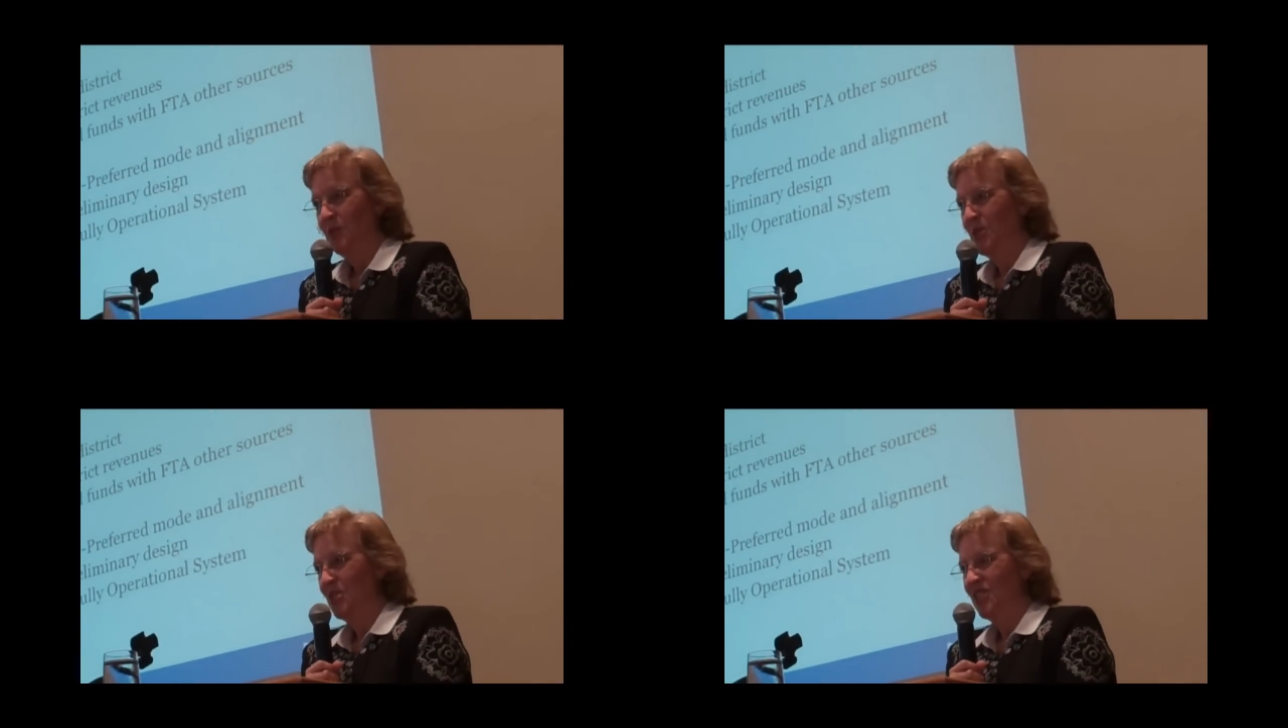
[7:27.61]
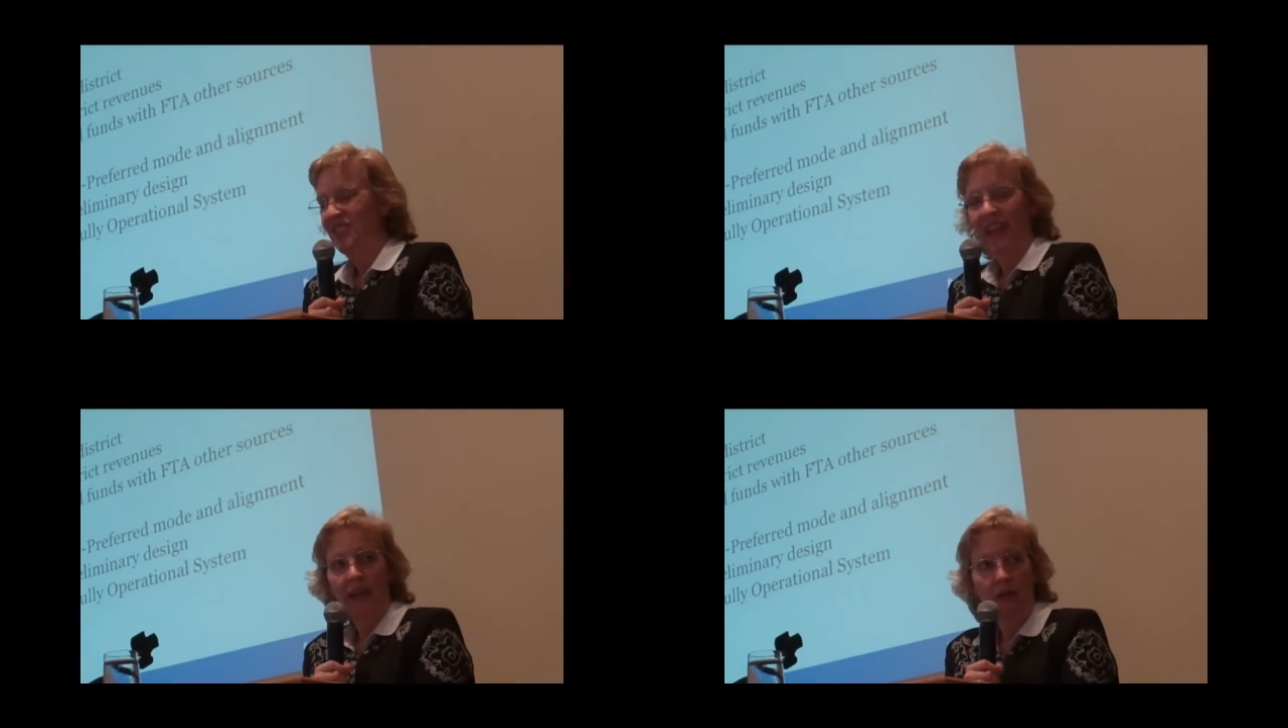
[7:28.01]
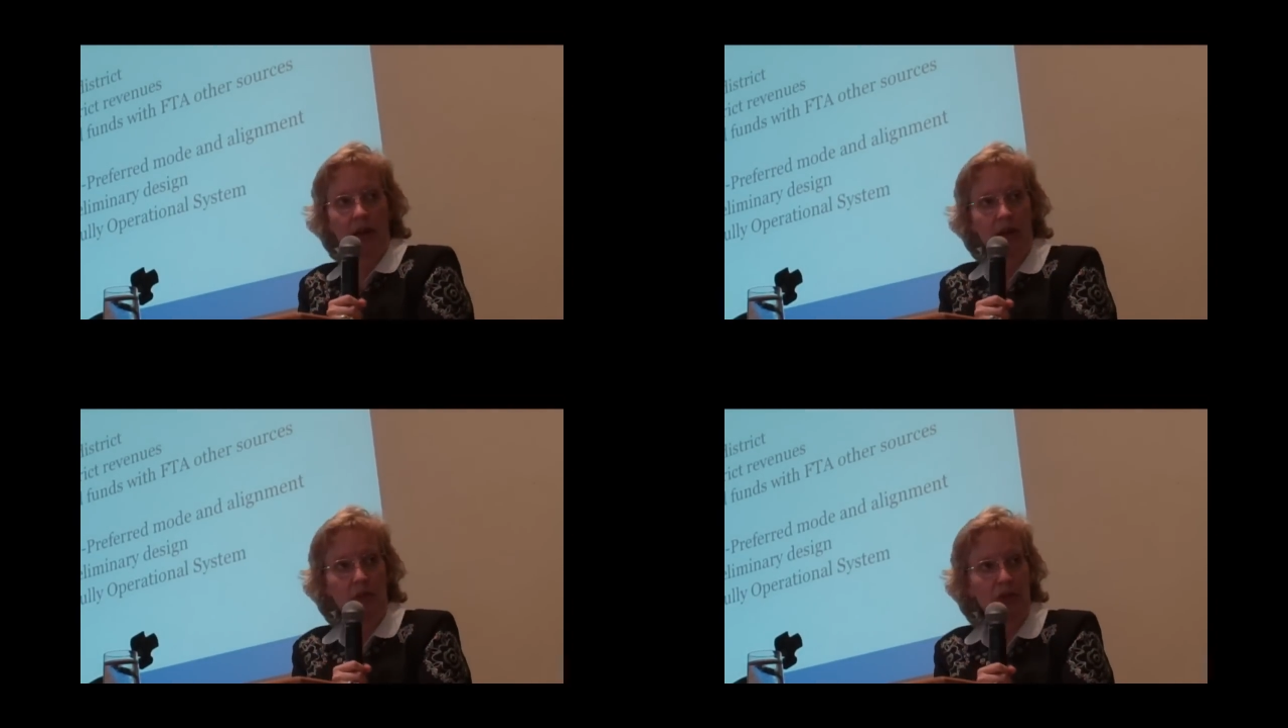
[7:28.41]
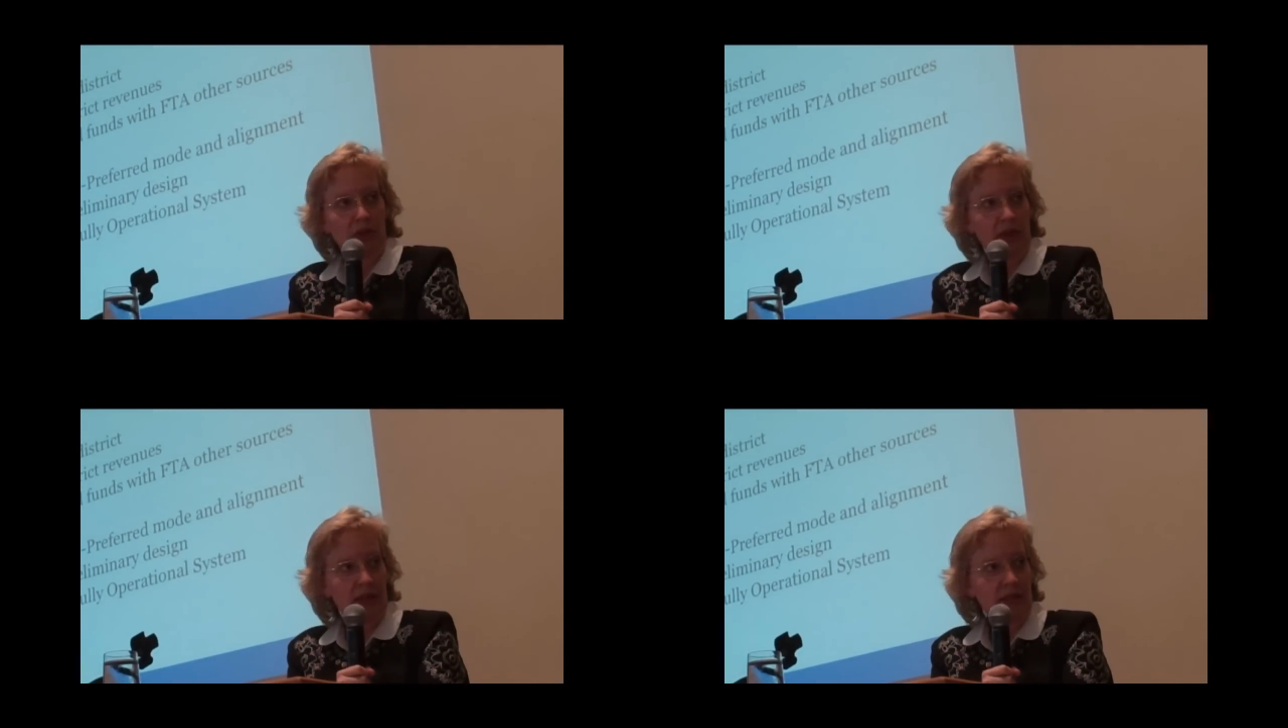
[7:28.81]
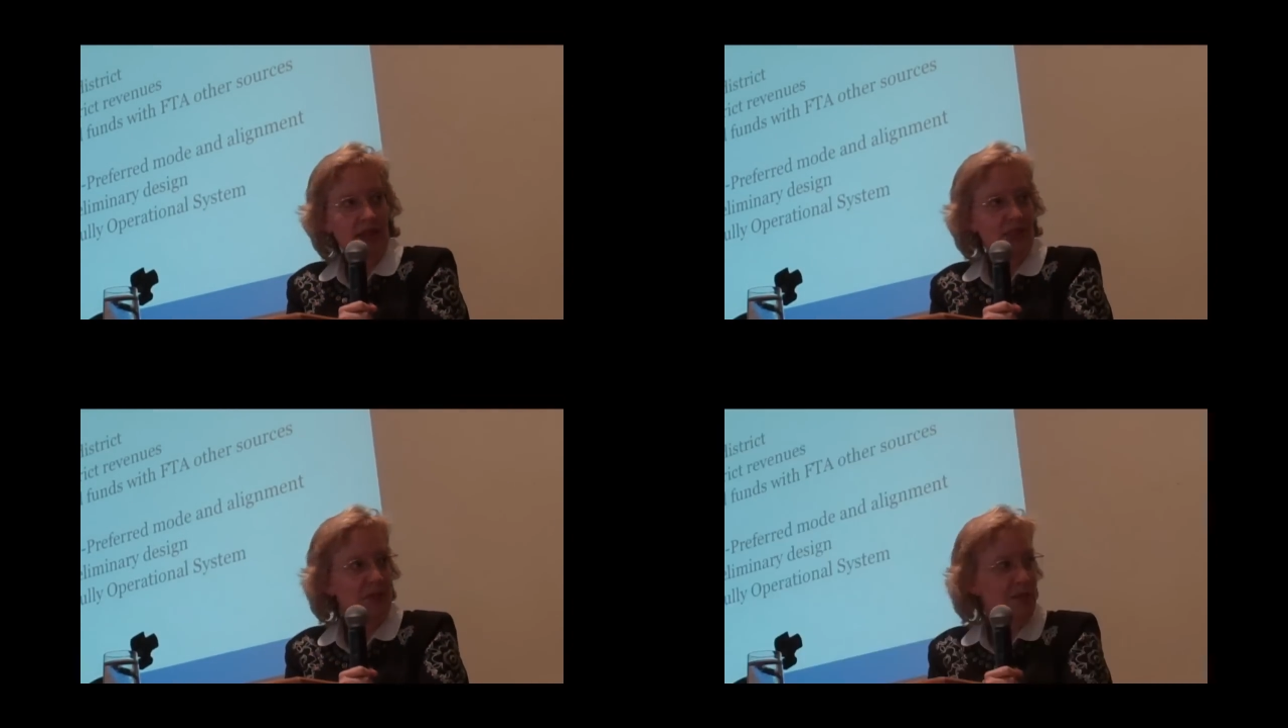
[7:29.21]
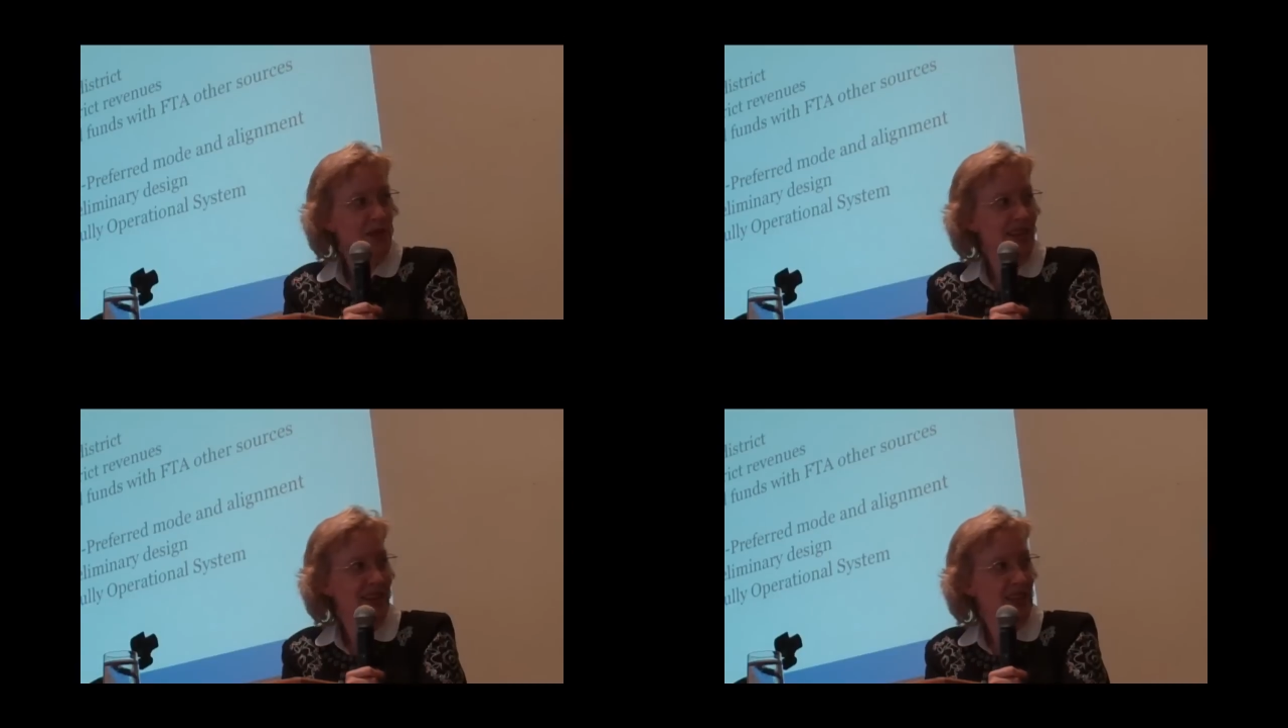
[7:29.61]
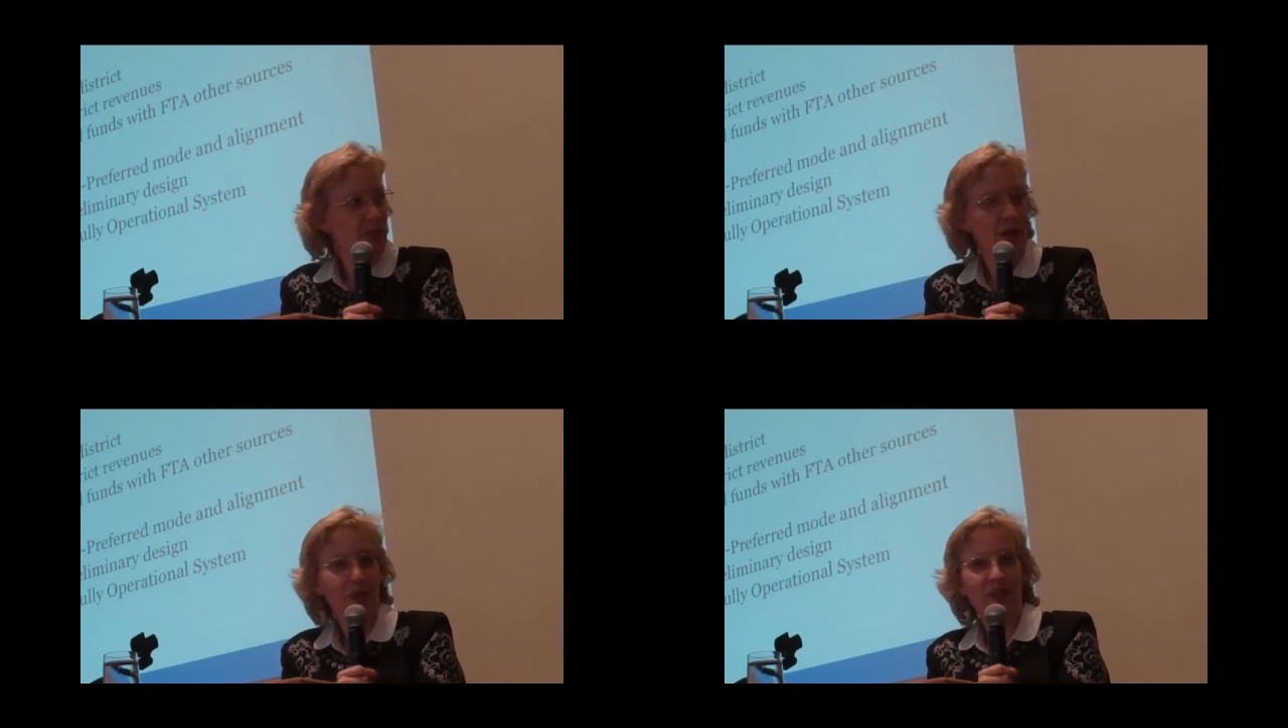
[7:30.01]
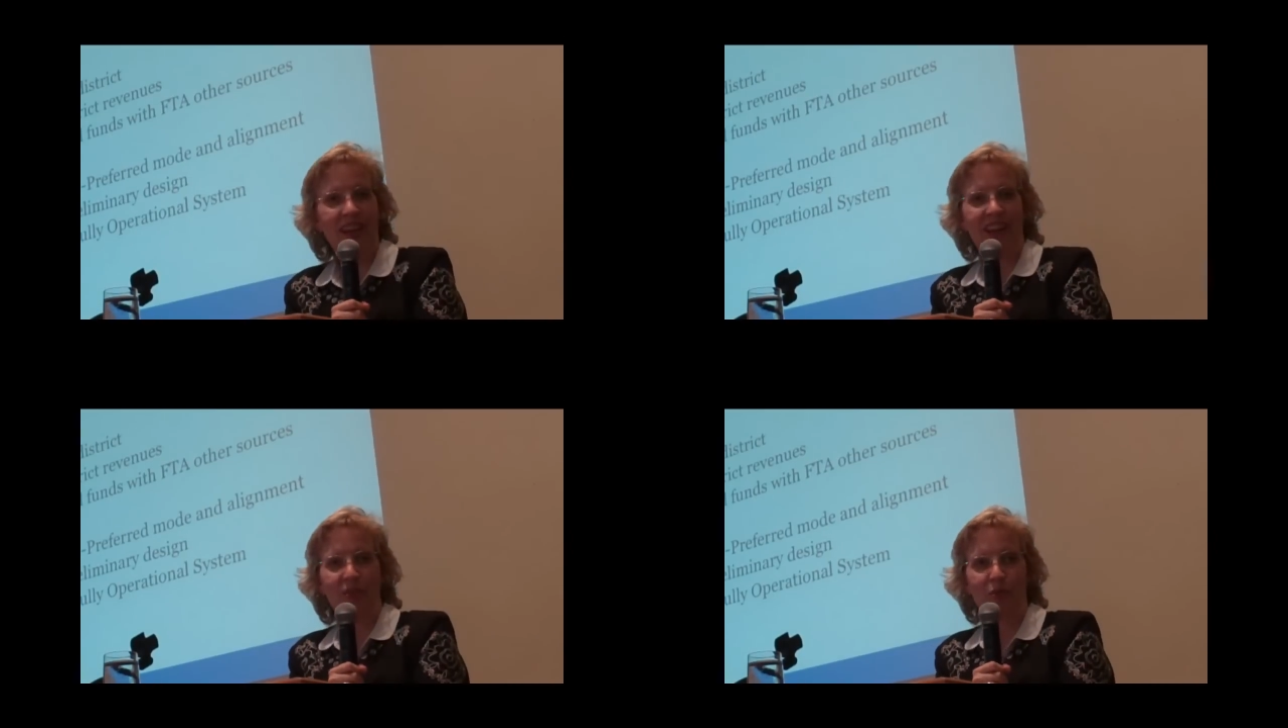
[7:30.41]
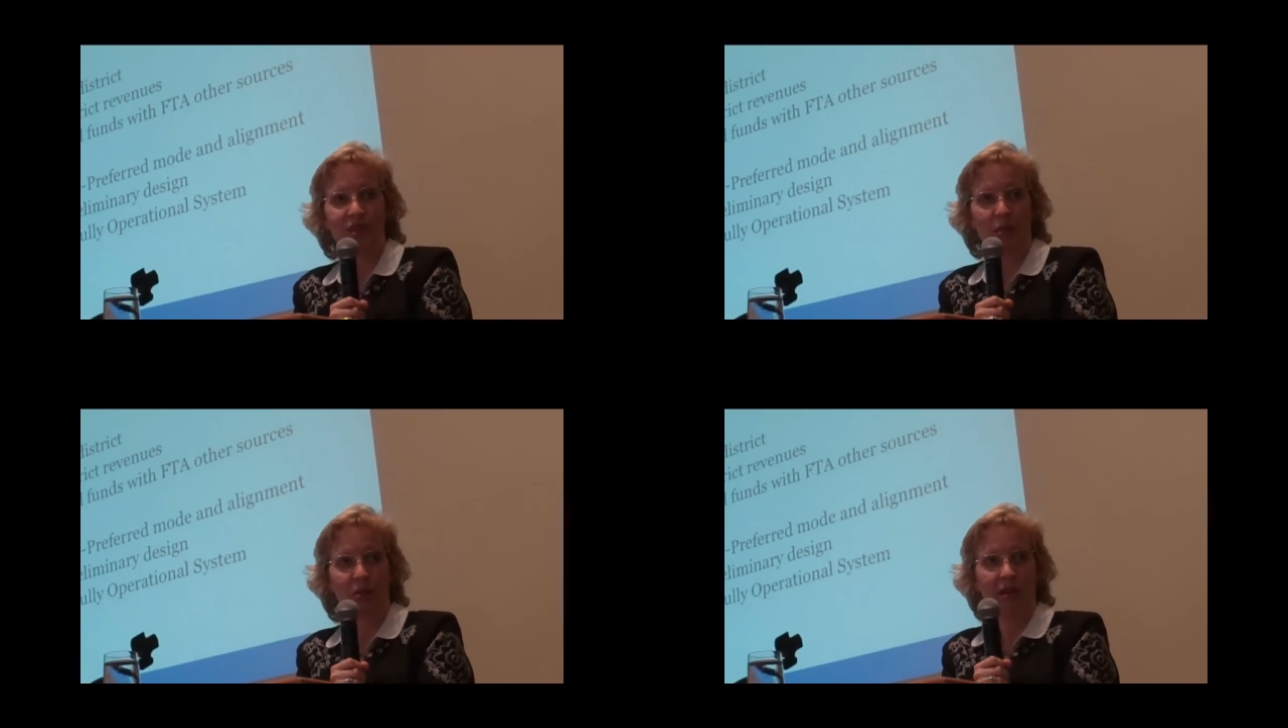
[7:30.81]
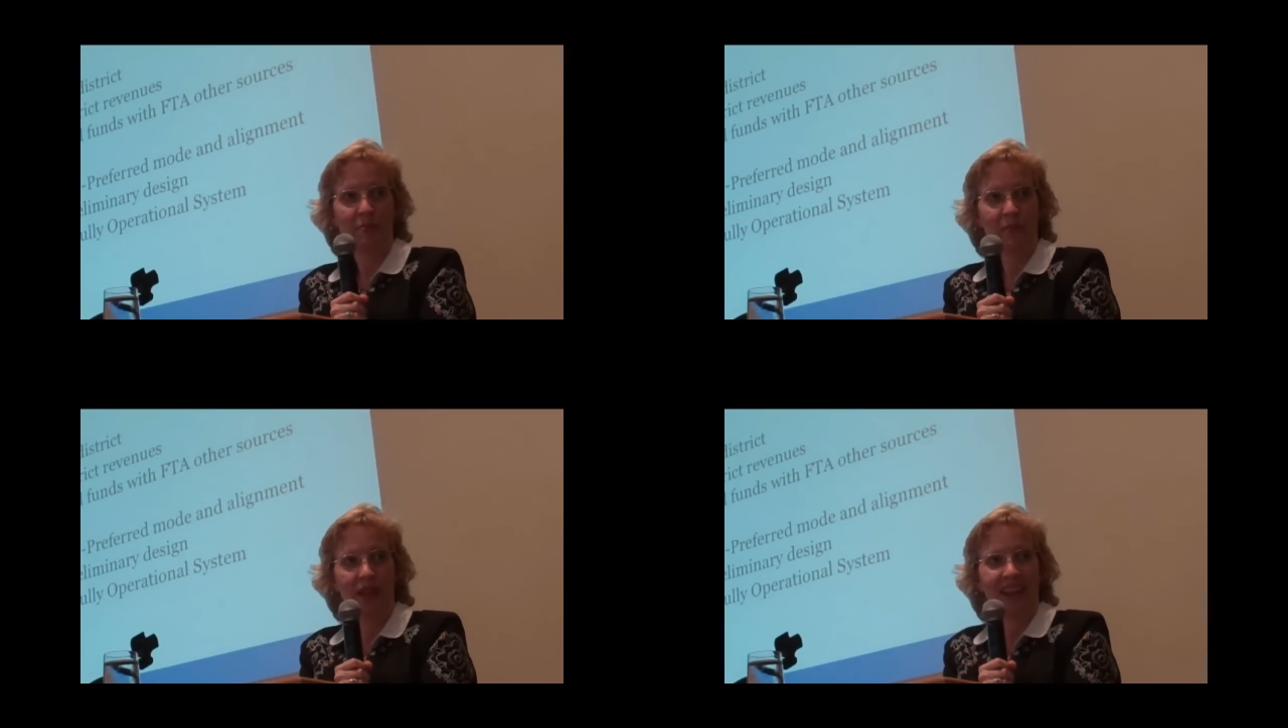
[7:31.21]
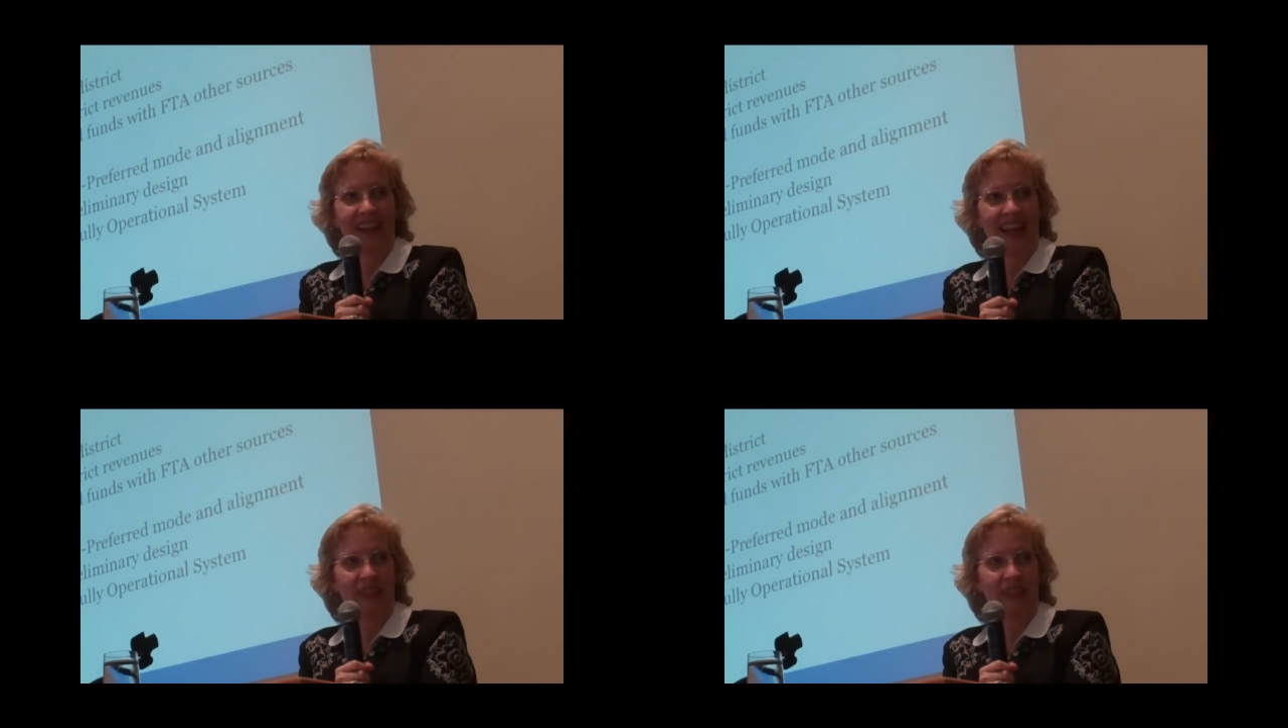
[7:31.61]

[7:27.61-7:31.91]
which is kind of why when you guys asked me to meet next month and not over double up,